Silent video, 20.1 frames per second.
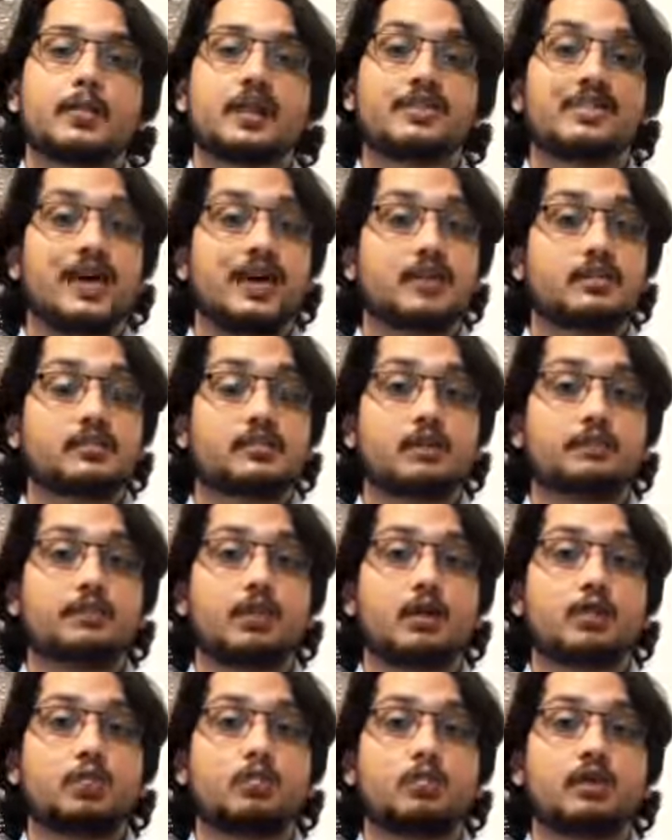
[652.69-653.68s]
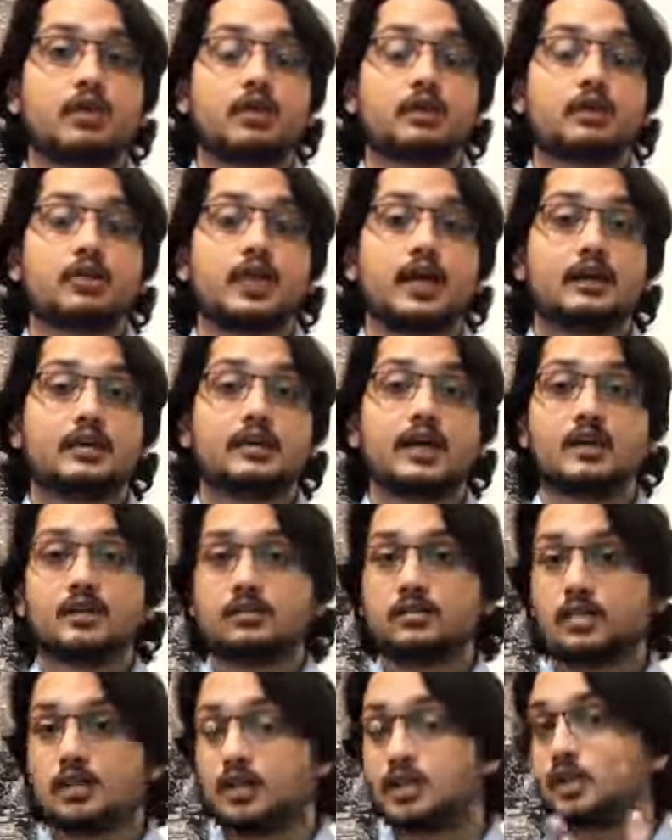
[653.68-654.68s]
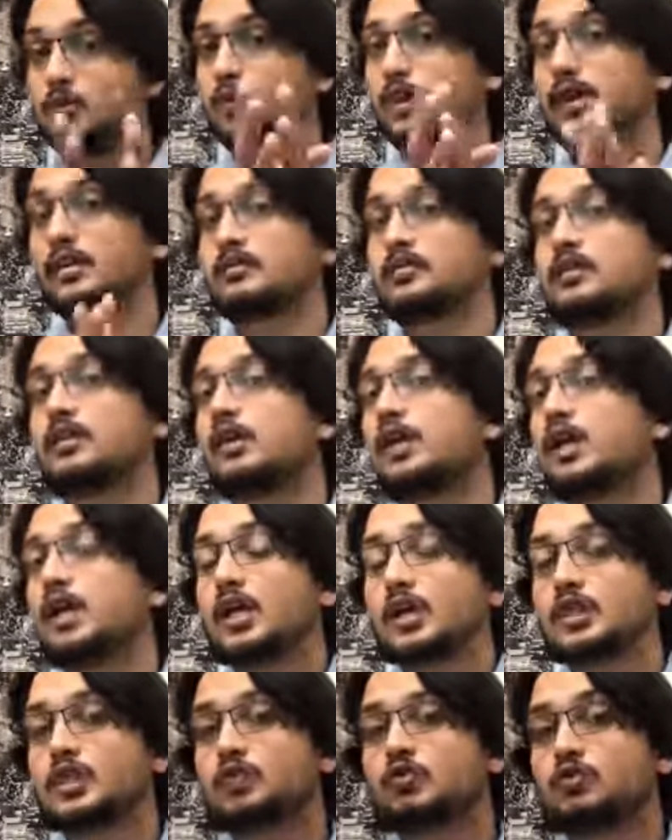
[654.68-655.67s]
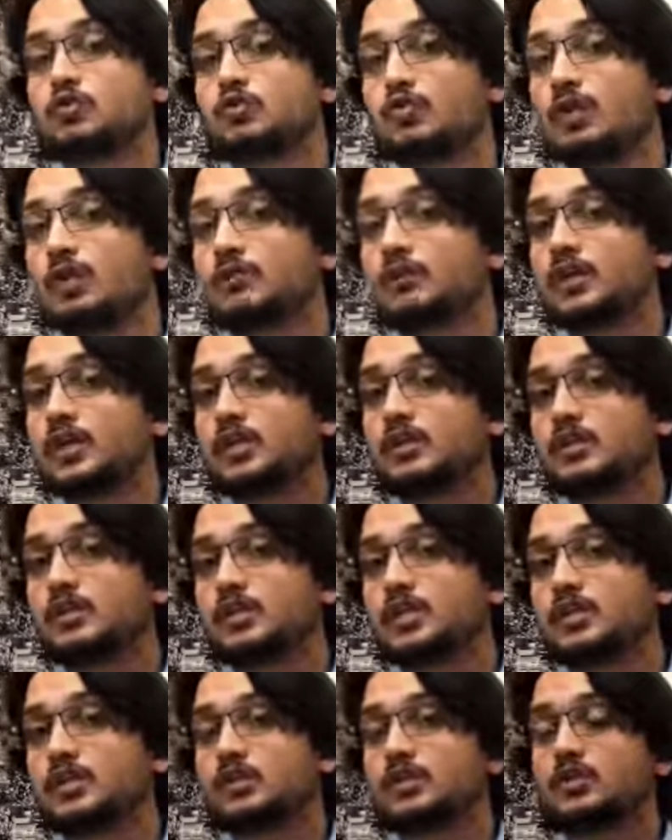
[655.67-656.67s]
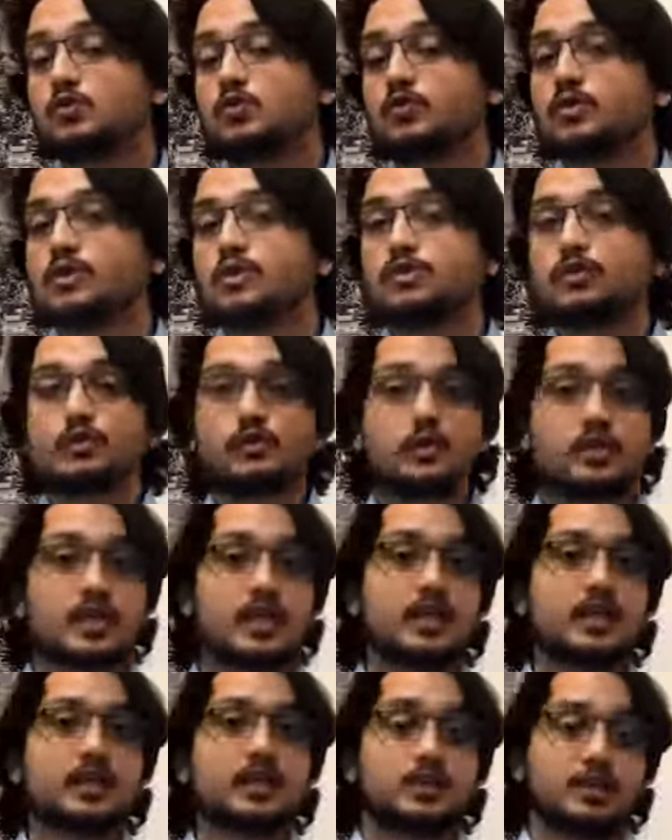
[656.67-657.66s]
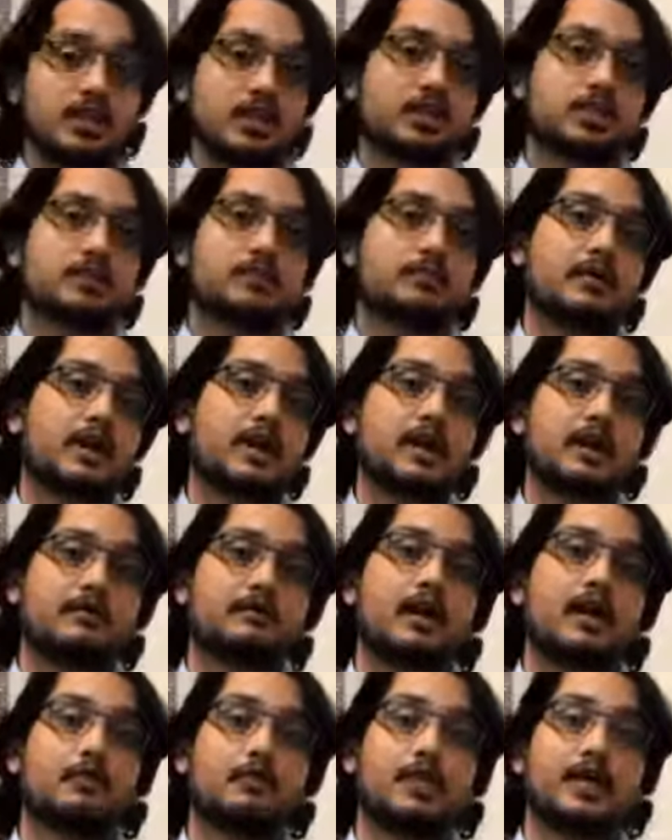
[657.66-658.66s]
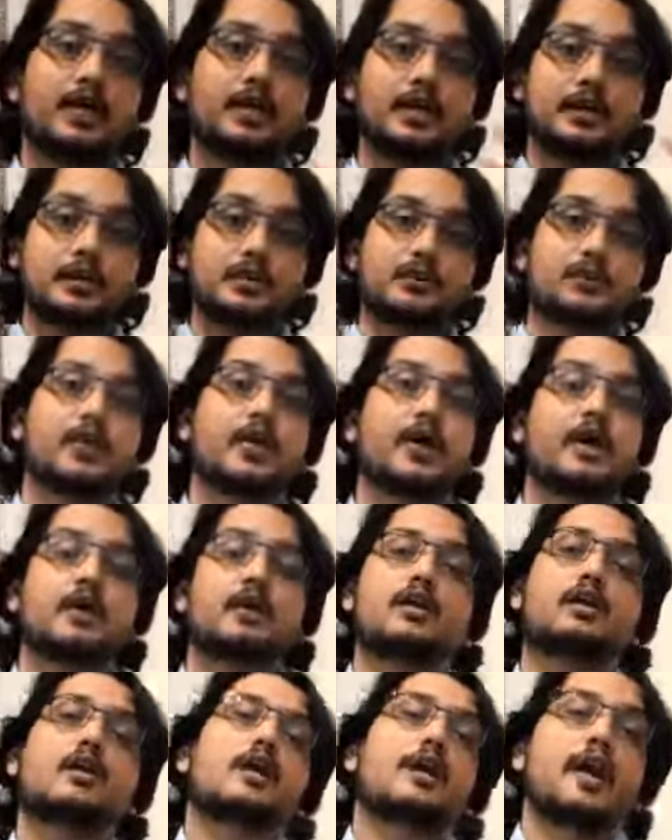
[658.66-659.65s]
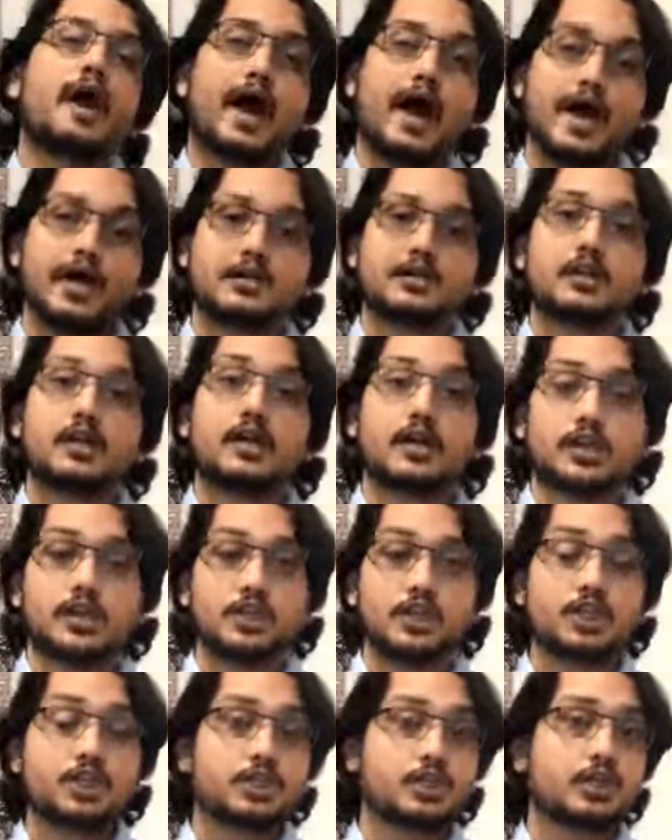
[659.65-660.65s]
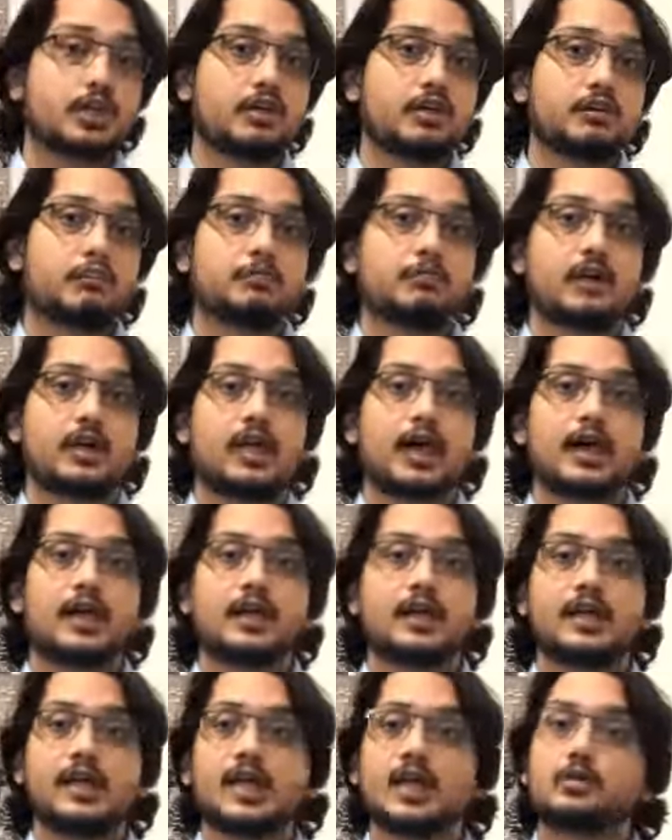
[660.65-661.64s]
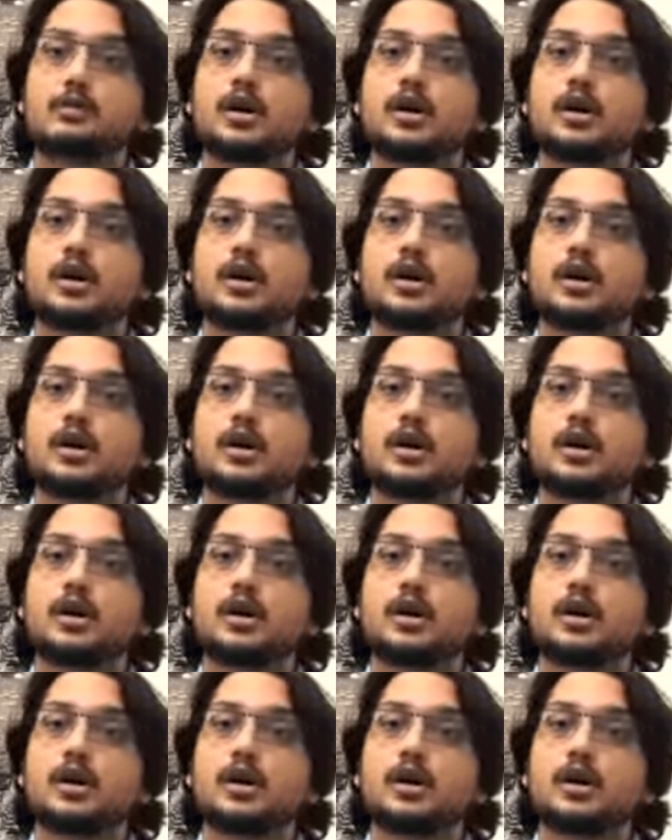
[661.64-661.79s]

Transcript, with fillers: that is something that that is the reason why I said this was one of the instances which really changed my life. I went in there as a teacher, but I came